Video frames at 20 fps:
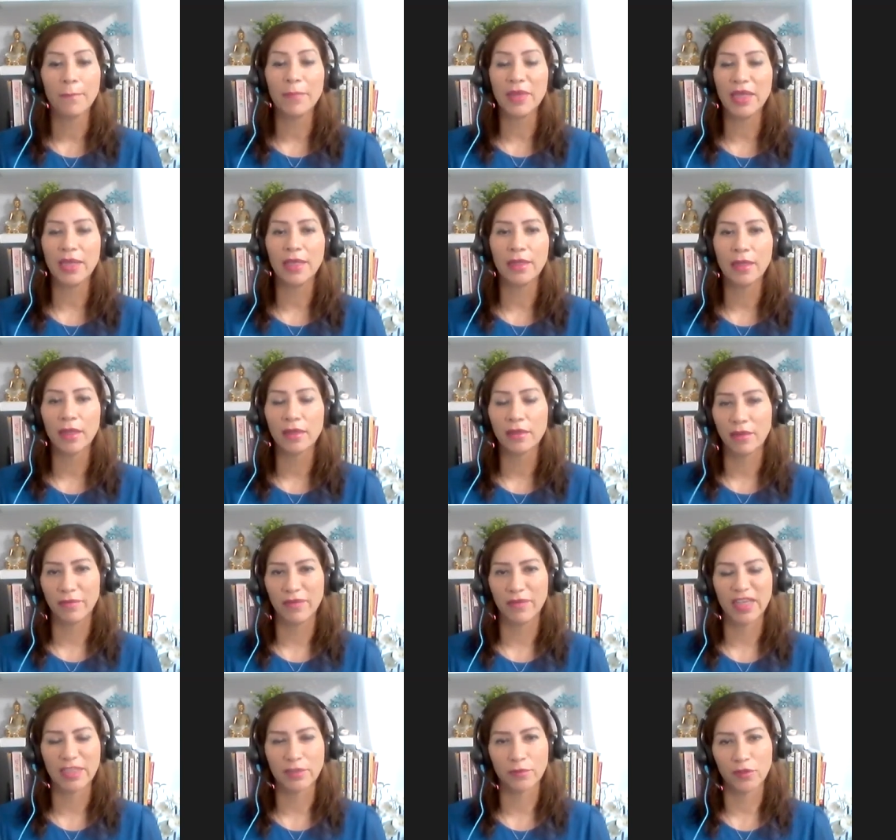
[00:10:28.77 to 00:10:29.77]
being the
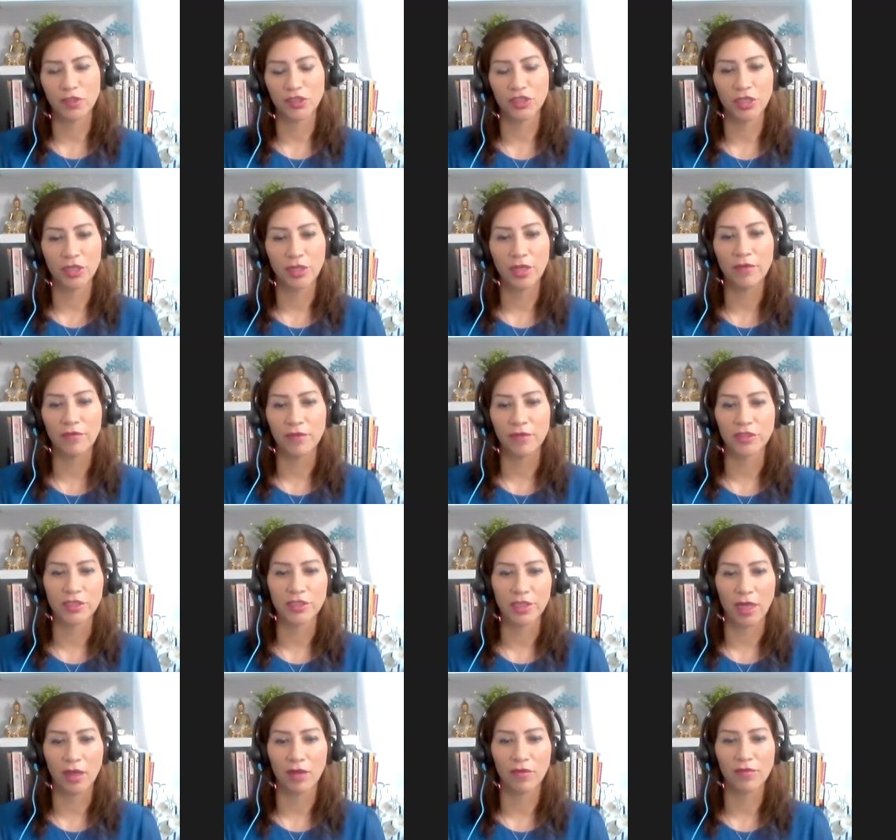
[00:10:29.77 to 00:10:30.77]
best version of
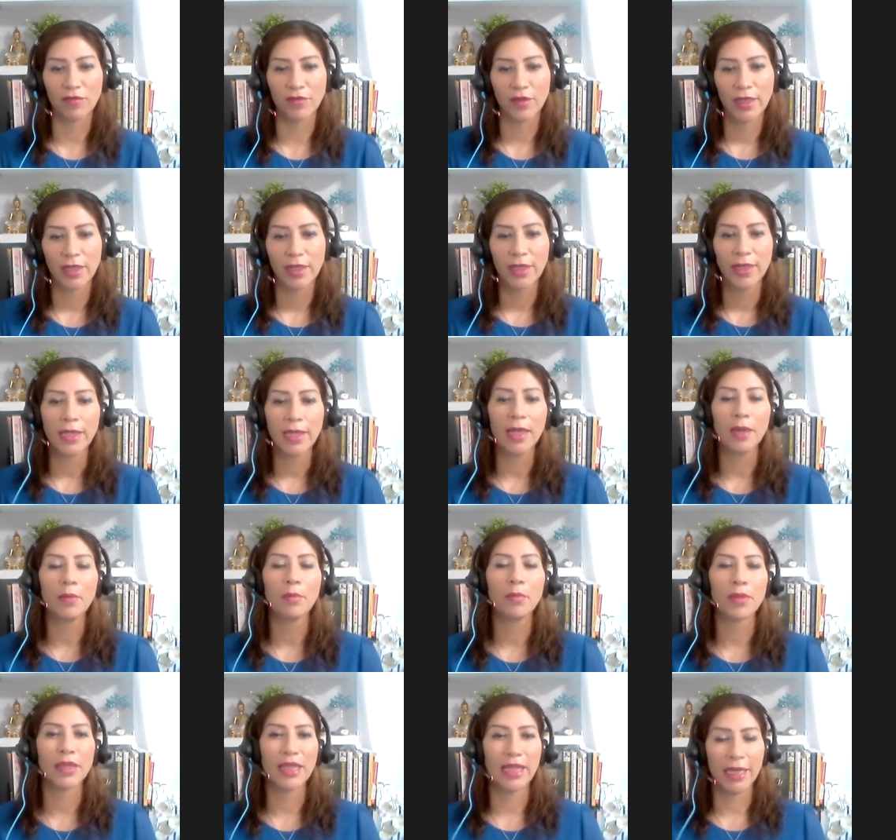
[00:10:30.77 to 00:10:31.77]
yourself,
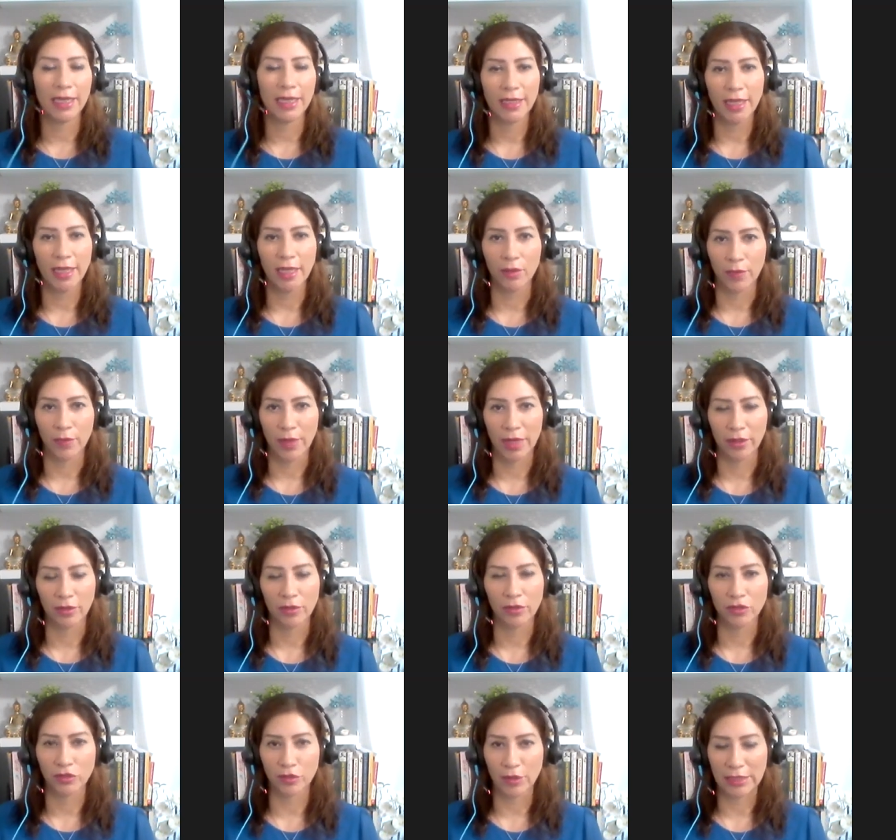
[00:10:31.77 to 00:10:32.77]
and playing in
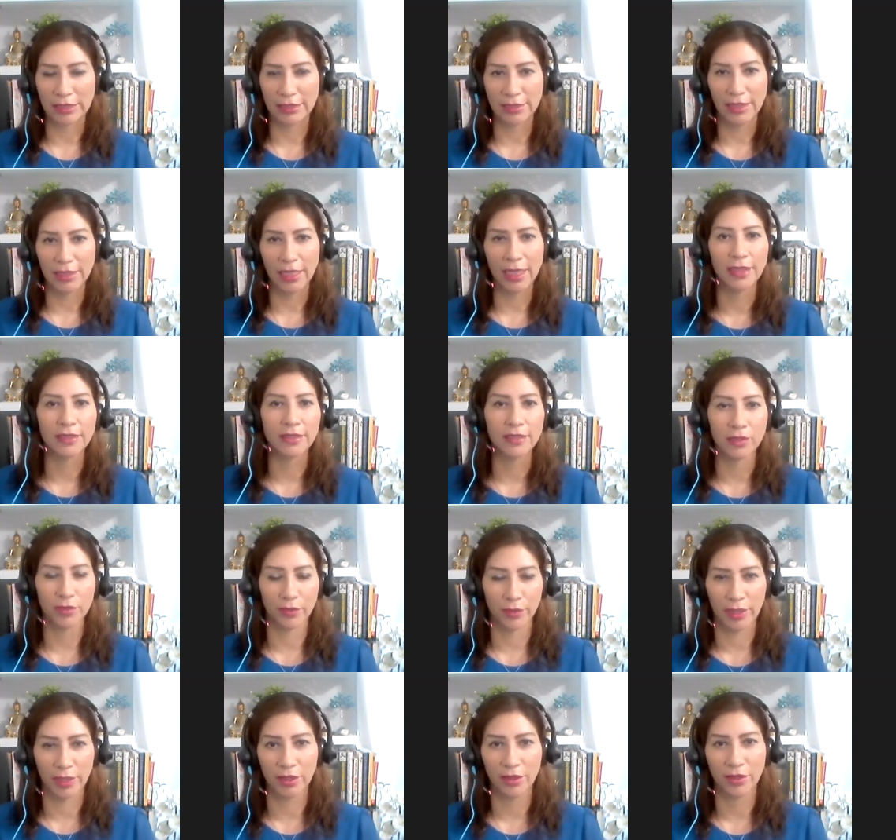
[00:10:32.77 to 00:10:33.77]
radical trust and
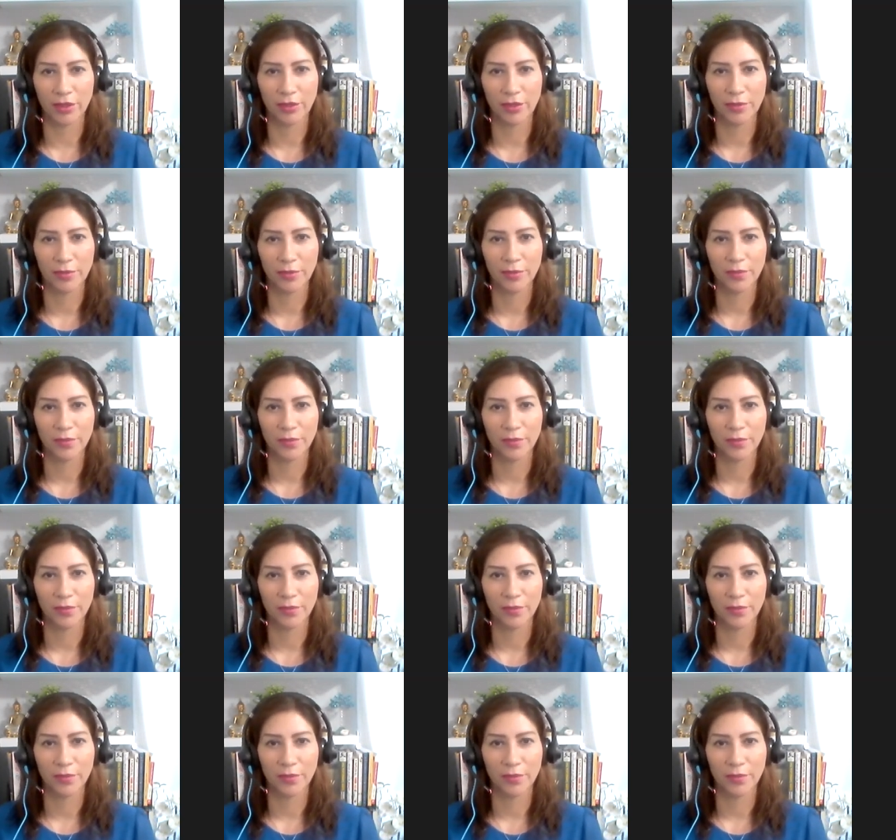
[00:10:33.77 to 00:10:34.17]
surrender.